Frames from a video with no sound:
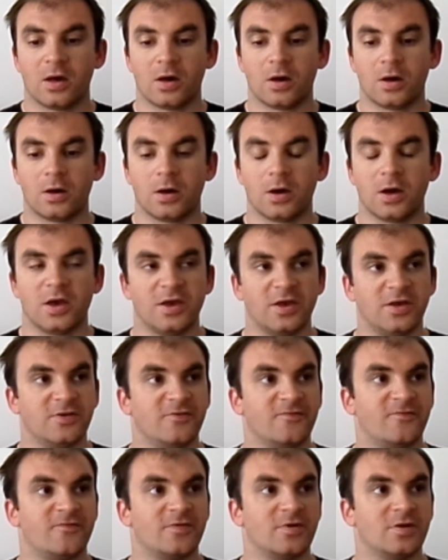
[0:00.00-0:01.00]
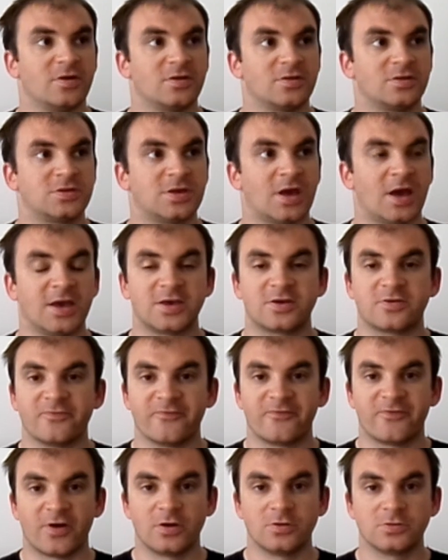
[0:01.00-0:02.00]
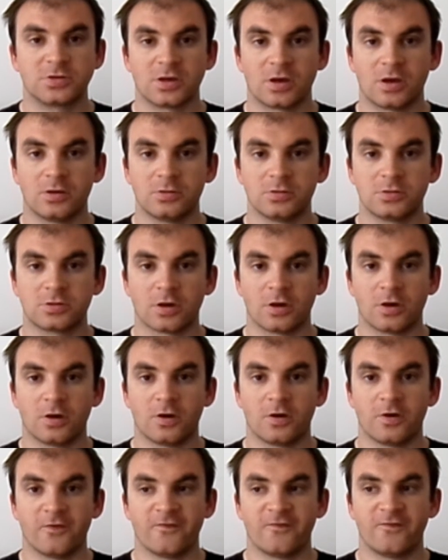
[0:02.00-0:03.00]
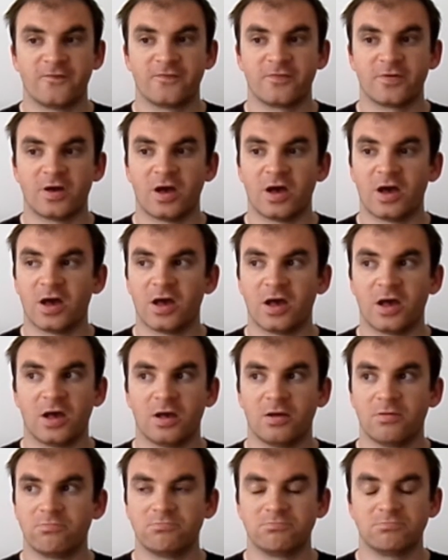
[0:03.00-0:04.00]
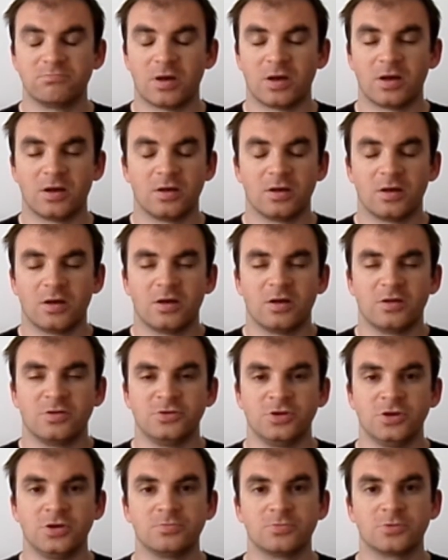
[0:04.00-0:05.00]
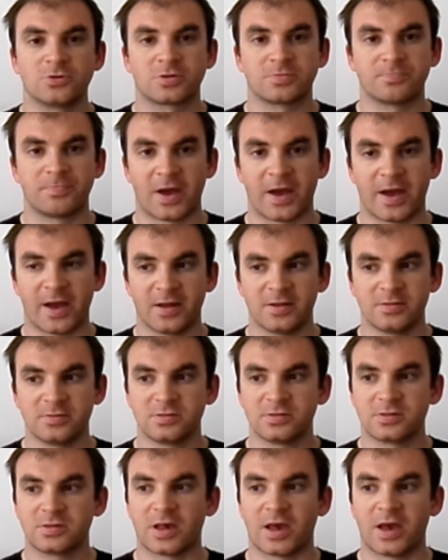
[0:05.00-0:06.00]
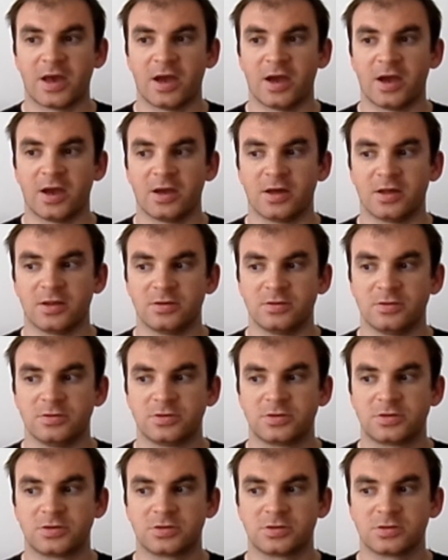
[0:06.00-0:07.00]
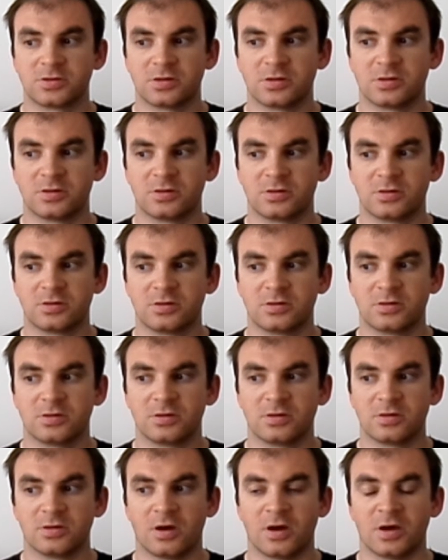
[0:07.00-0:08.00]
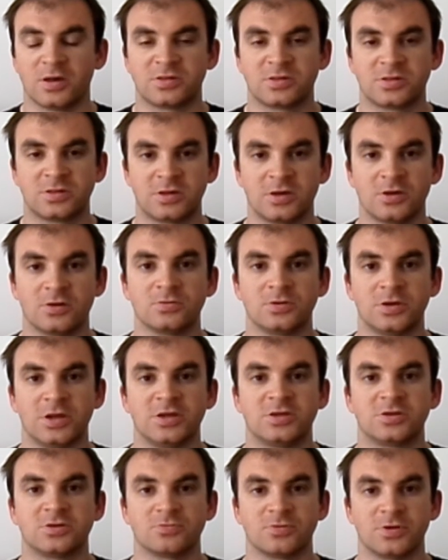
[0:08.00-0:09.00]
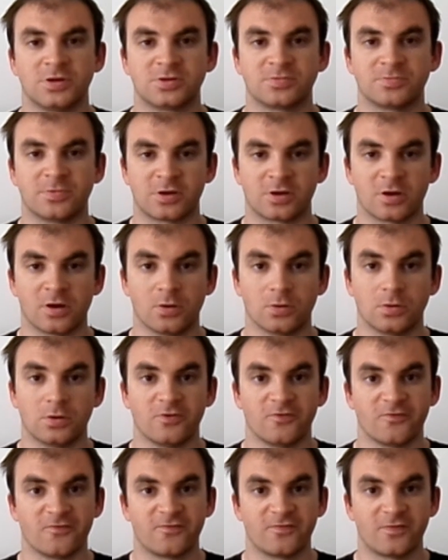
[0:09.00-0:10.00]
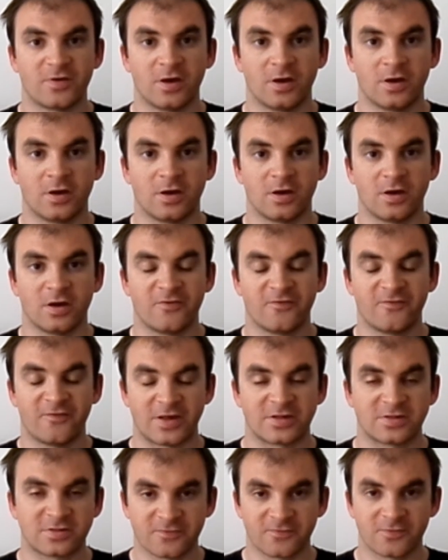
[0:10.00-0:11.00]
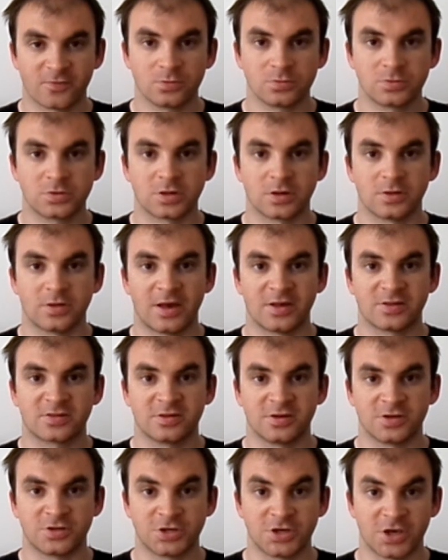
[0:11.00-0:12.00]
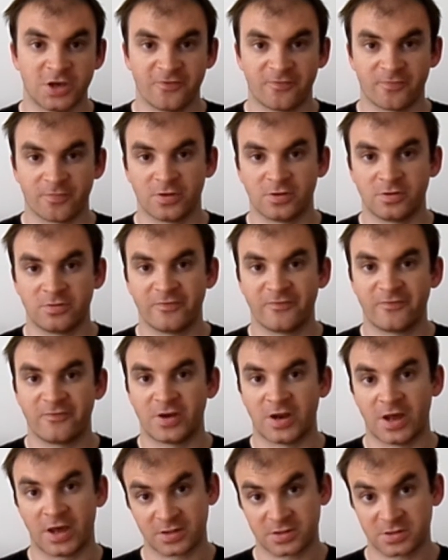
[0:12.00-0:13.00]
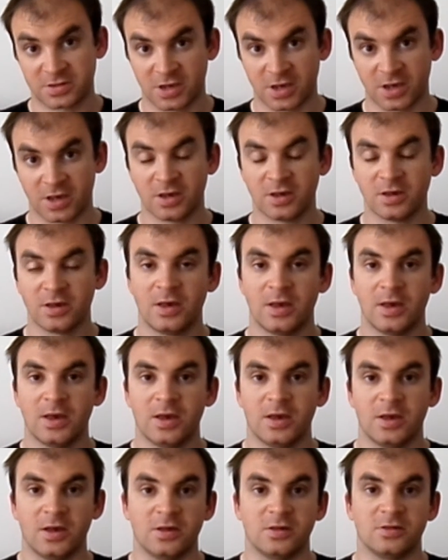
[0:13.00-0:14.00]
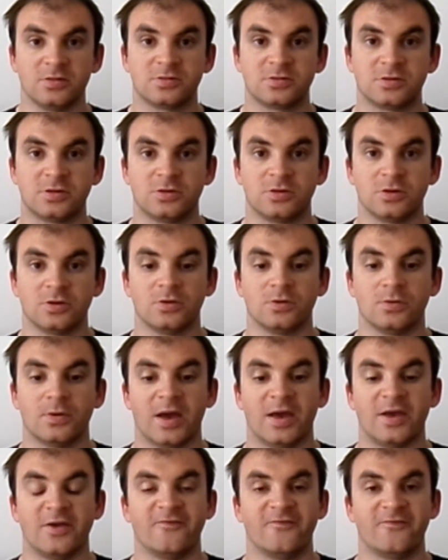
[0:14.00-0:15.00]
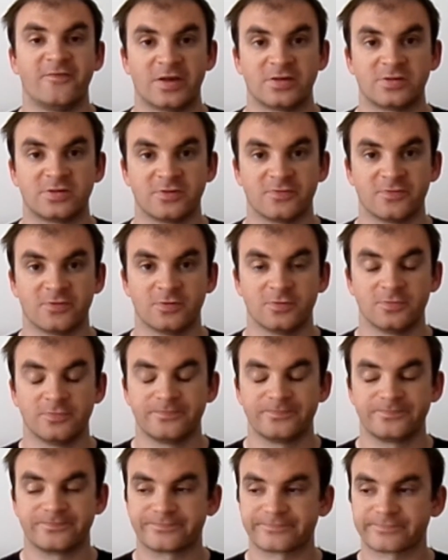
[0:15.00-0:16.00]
I've taken photos of numerous bands, and I still need to reach my goal of a festival, so that's an achievement for next year, is to do a festival.